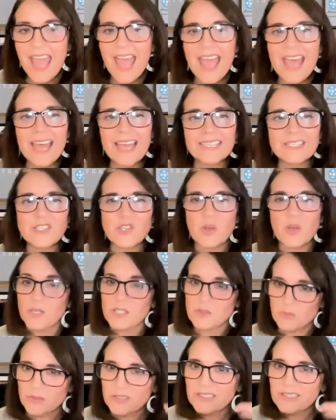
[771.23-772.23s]
And so
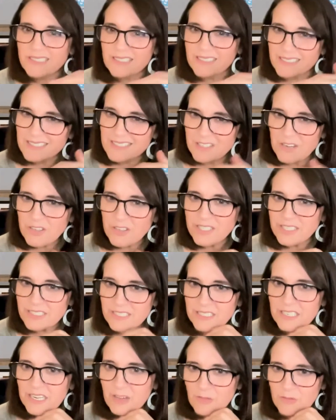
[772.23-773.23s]
it's starting to
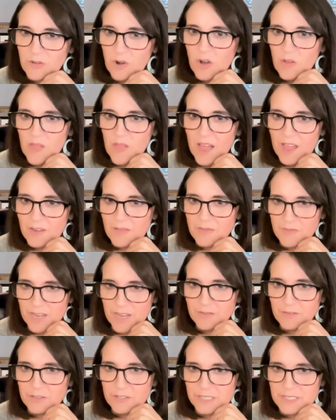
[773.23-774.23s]
kind of fall out of
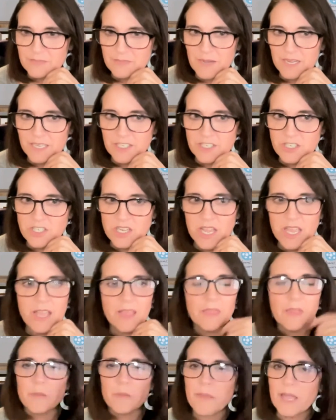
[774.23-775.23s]
favor as much.
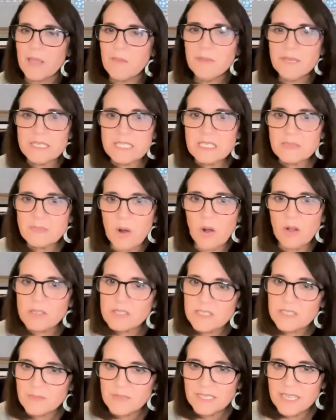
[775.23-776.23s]
There may be a small
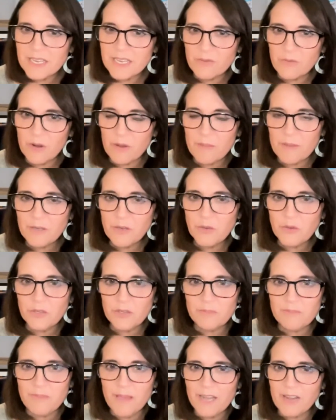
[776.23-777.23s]
subset of women who
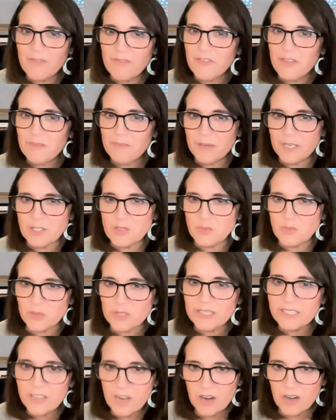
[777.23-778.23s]
could benefit, but it's
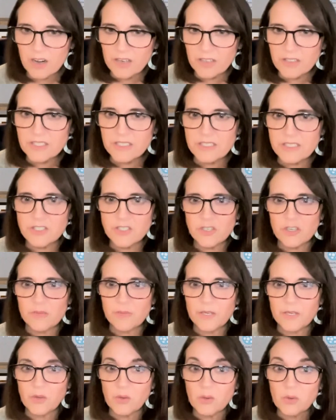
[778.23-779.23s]
really hard to
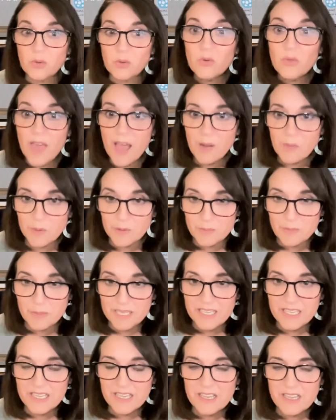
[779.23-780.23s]
determine who that would
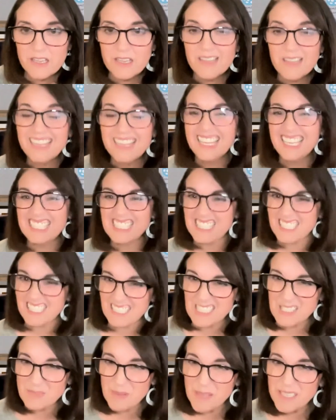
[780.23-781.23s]
be. It's an
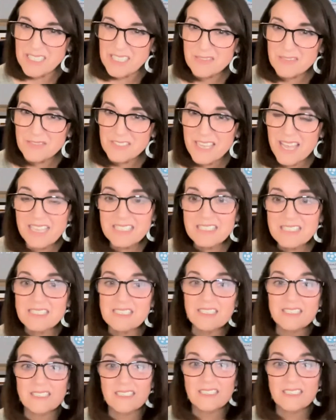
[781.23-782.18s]
expensive test.